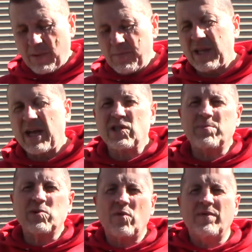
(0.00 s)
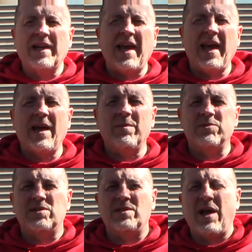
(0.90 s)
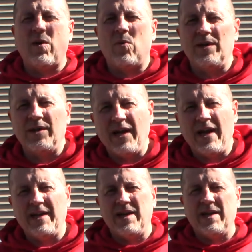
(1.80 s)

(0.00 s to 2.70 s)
But that slips over the cams, that one. And